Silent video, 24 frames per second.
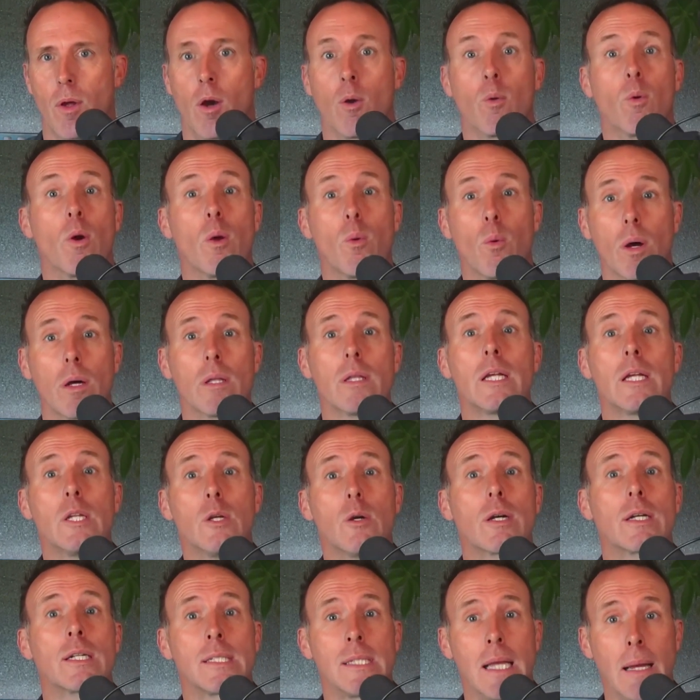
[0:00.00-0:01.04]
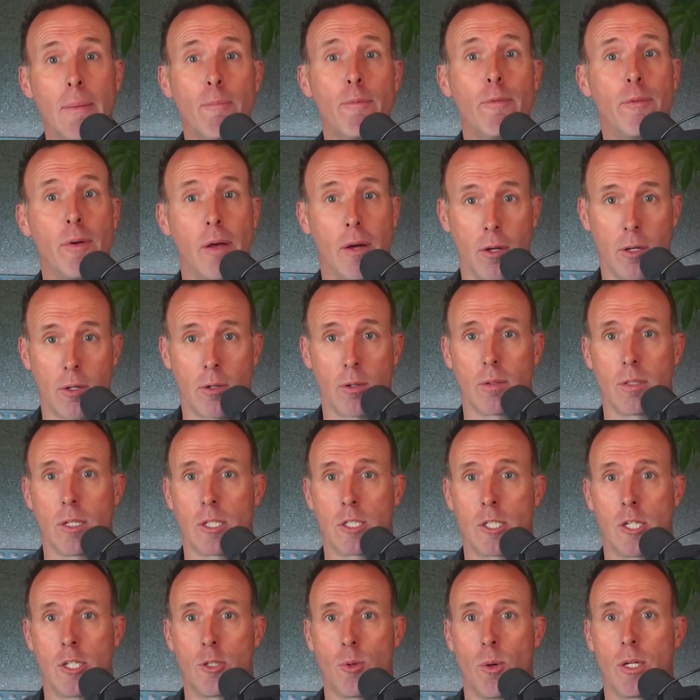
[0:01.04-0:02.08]
Are we willing to accept failure in
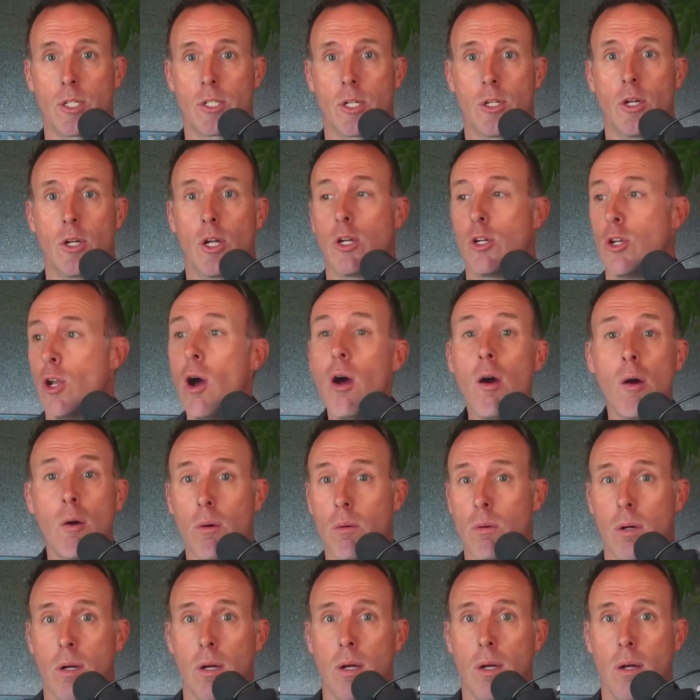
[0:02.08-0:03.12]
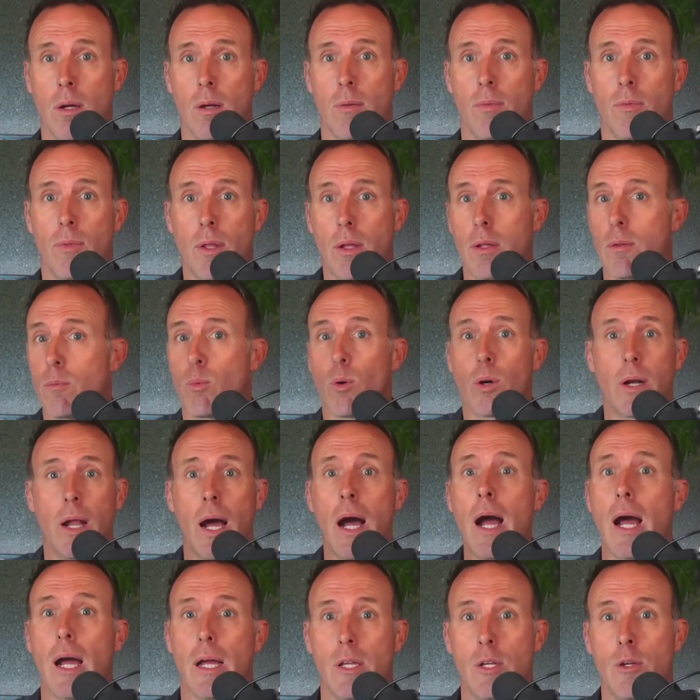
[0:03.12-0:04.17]
this situation? No, we're
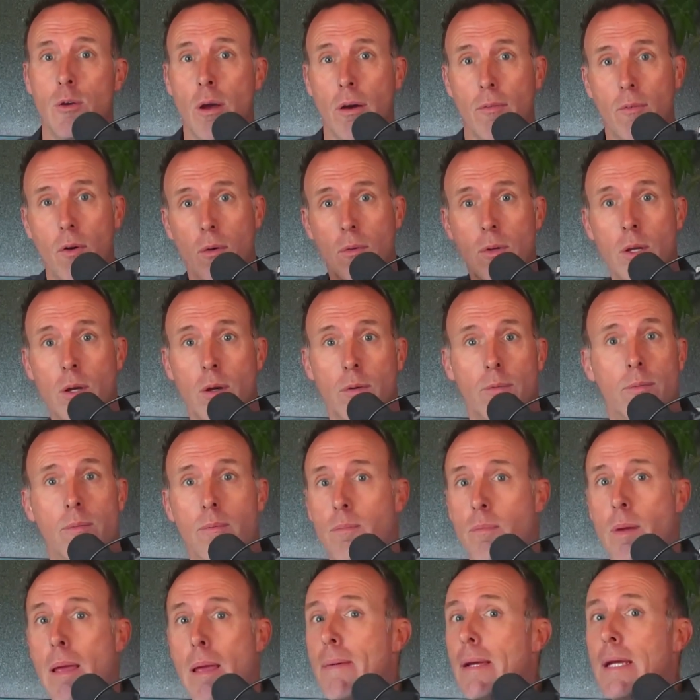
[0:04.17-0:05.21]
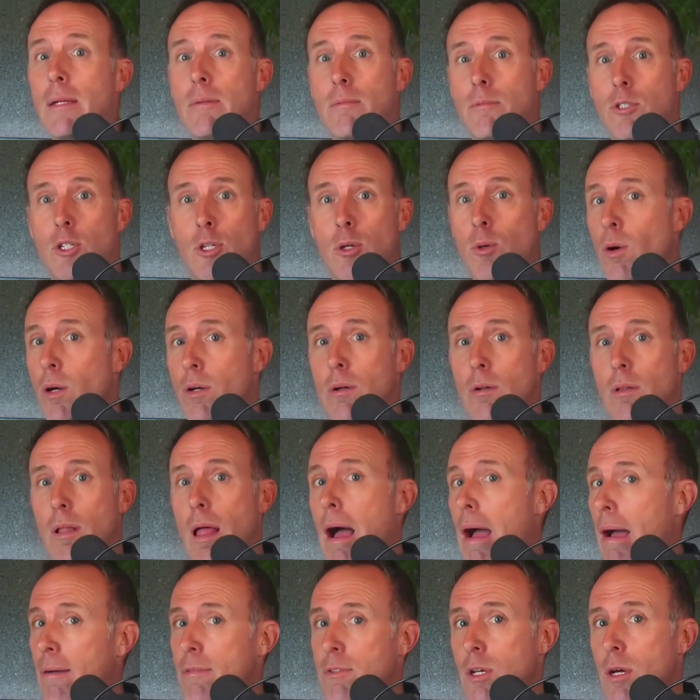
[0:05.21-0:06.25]
not. You have maybe 200
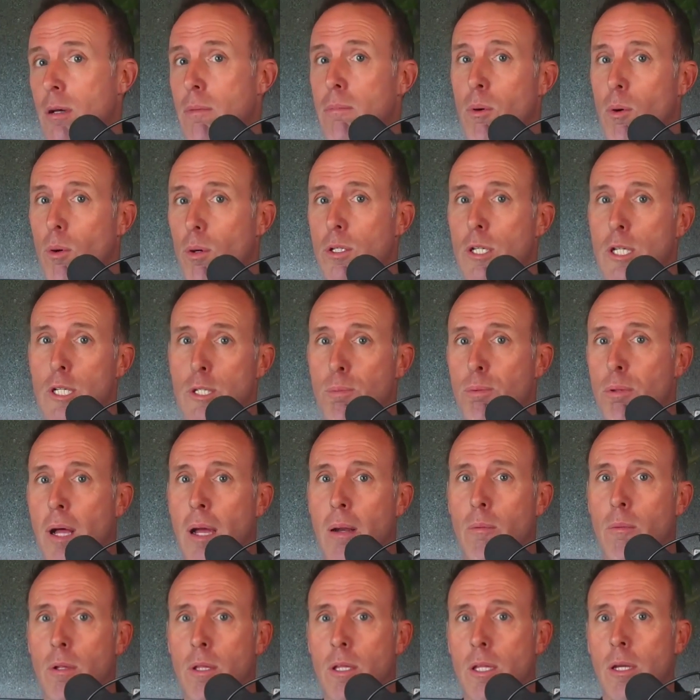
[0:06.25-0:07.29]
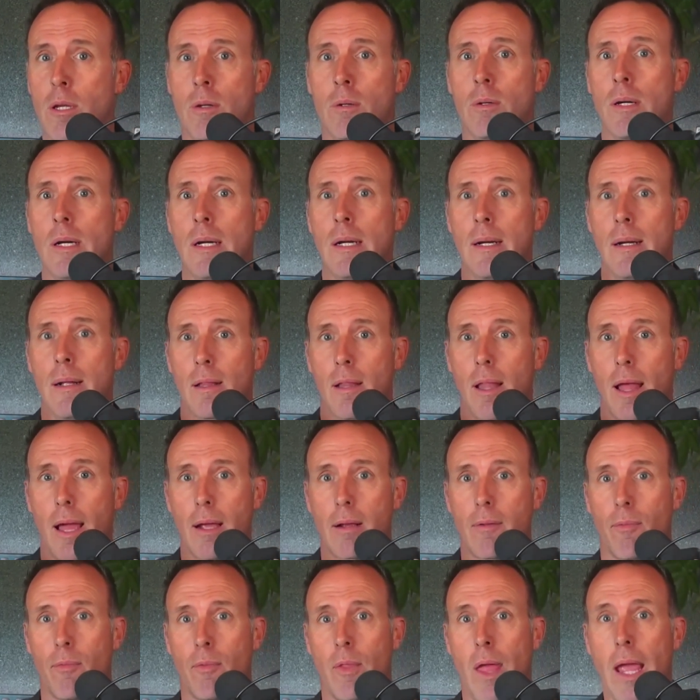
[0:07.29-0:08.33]
lives on board this plane with you.
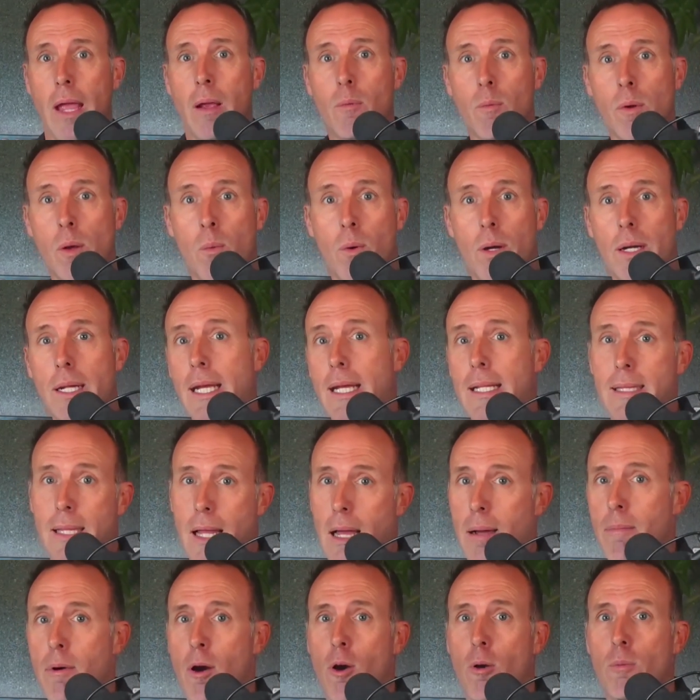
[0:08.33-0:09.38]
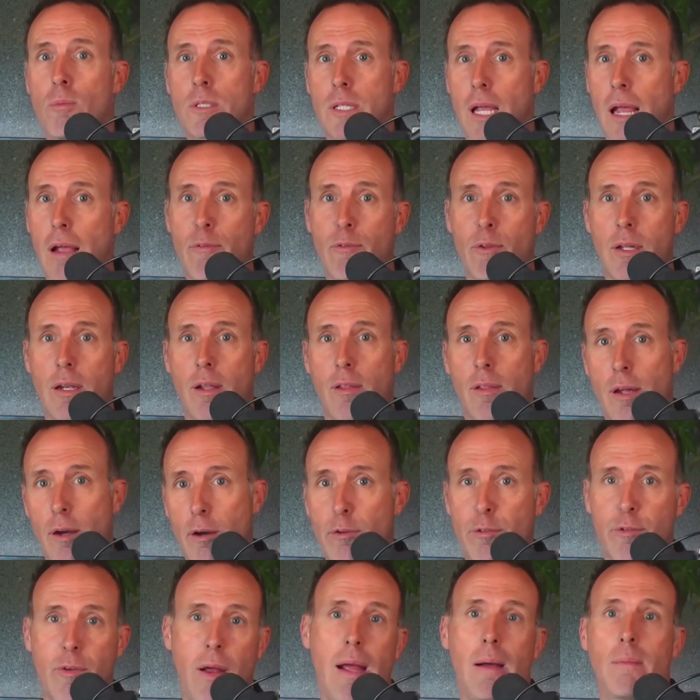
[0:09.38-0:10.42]
Like we want to get them home safely to
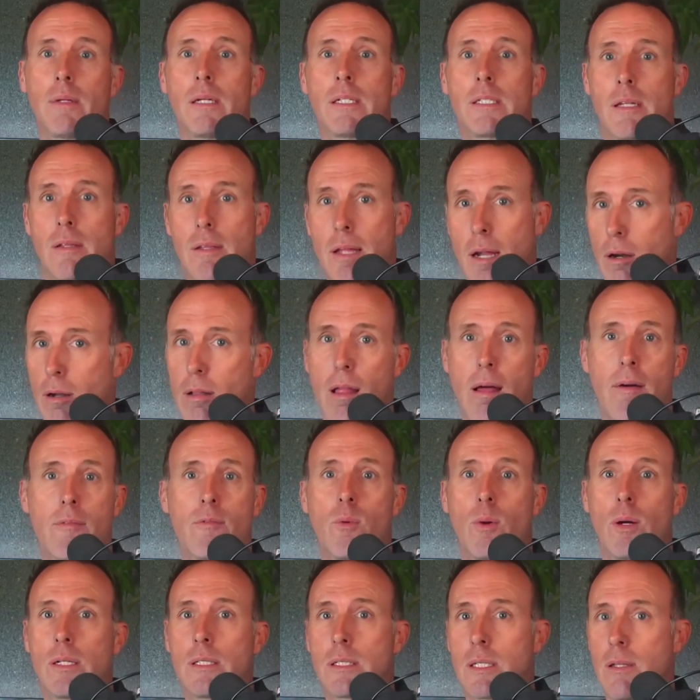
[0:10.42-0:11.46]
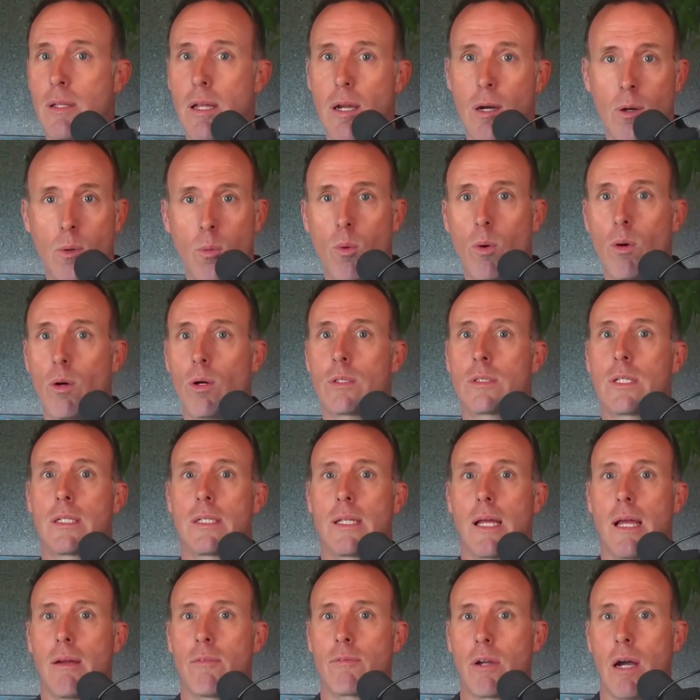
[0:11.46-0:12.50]
their families and their loved ones and their worlds
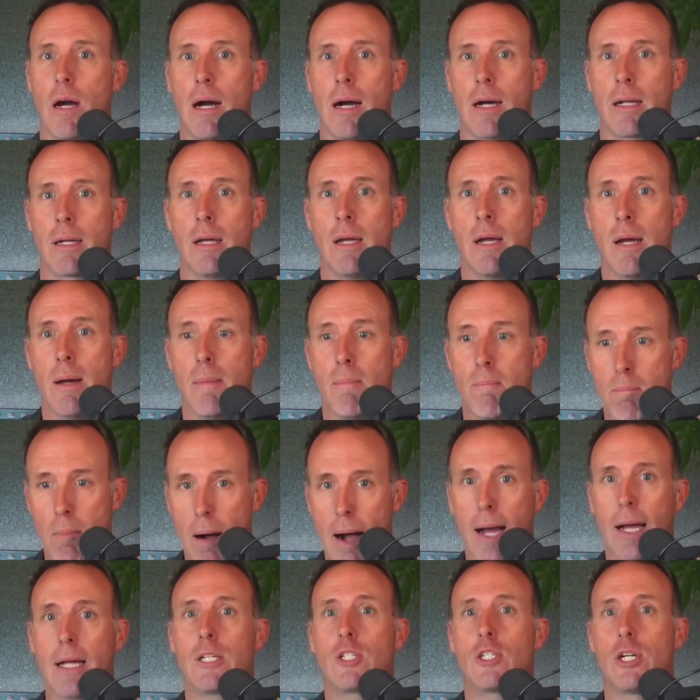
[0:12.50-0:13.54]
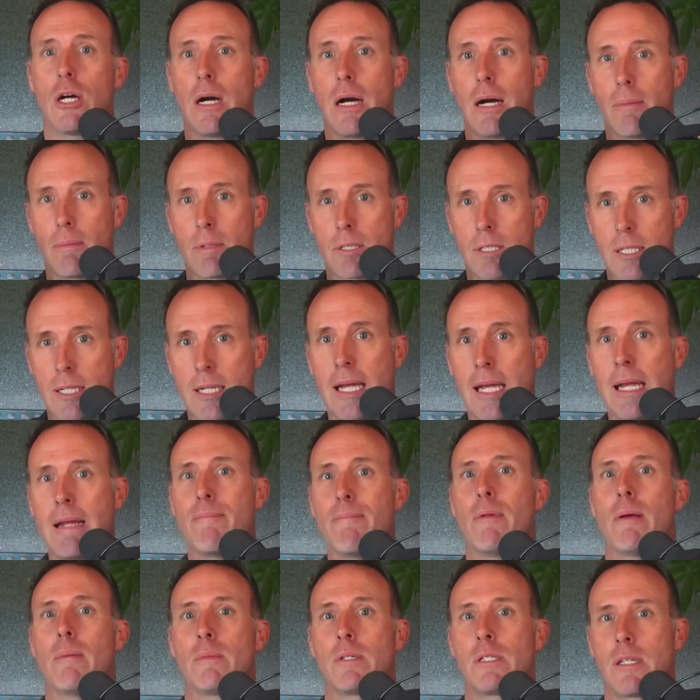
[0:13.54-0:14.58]
that they've got. My job is to
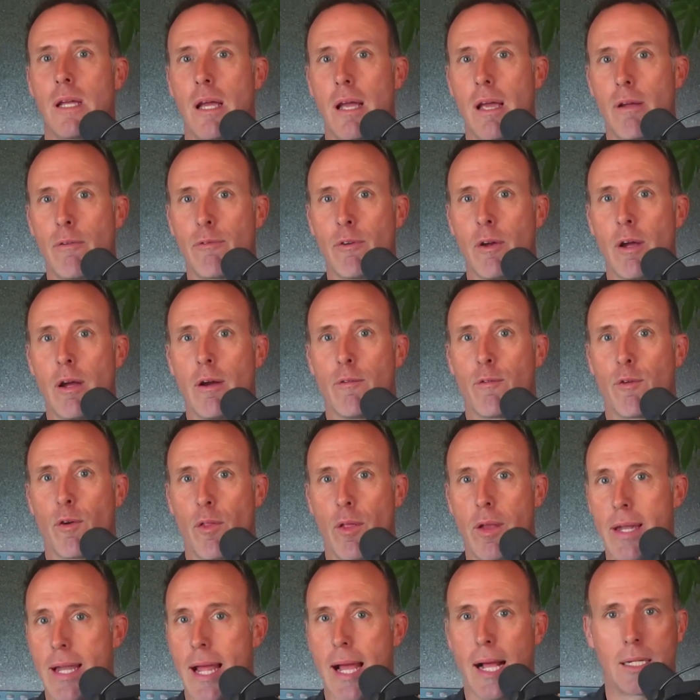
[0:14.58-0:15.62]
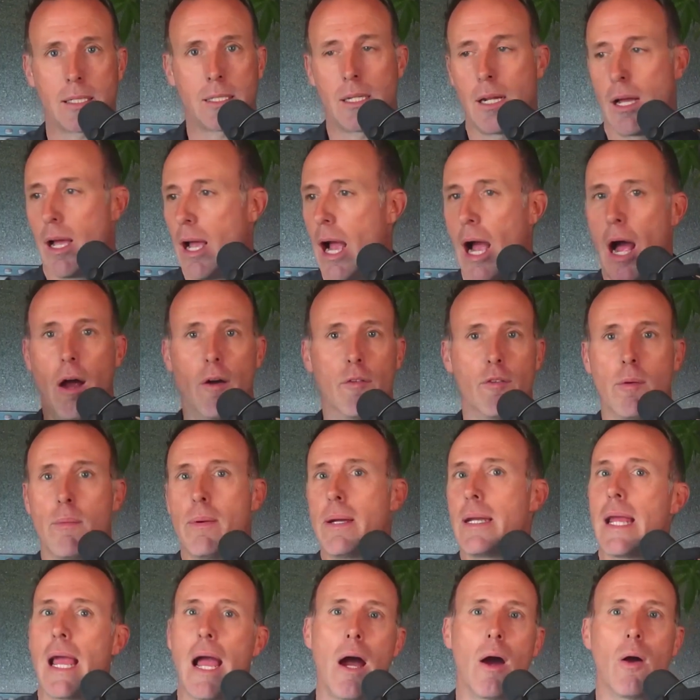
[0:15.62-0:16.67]
keep them safe for the next however
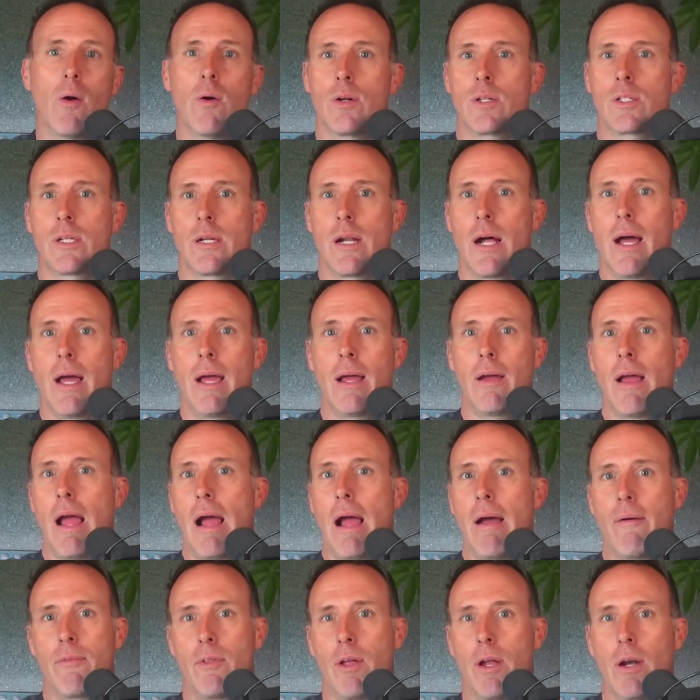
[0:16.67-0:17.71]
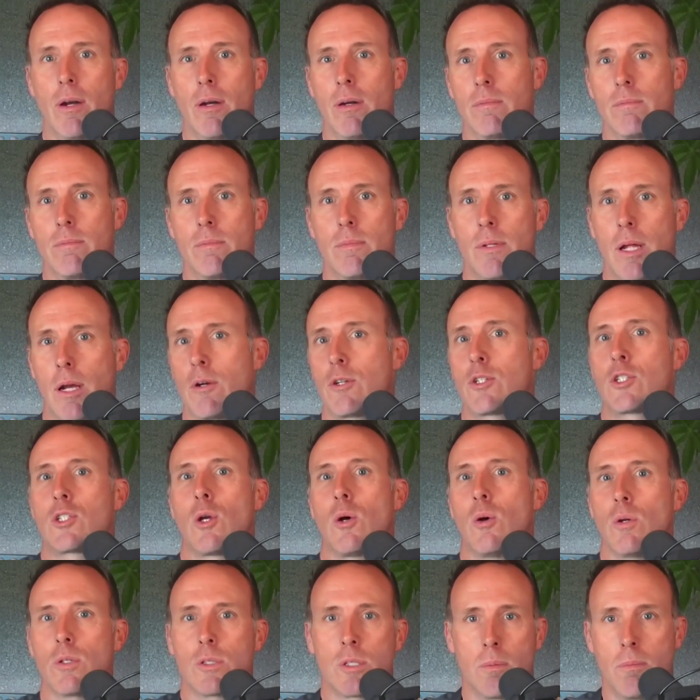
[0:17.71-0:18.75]
many hours that I have their
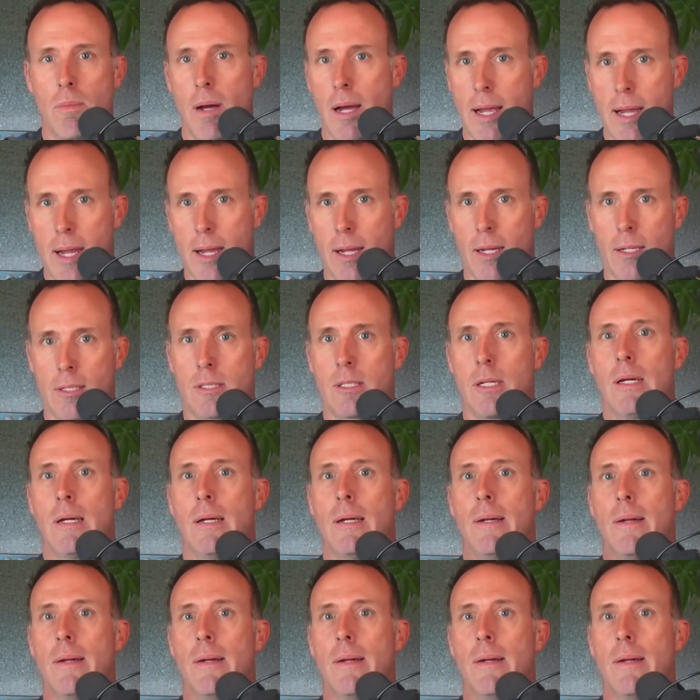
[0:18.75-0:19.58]
souls in my hands.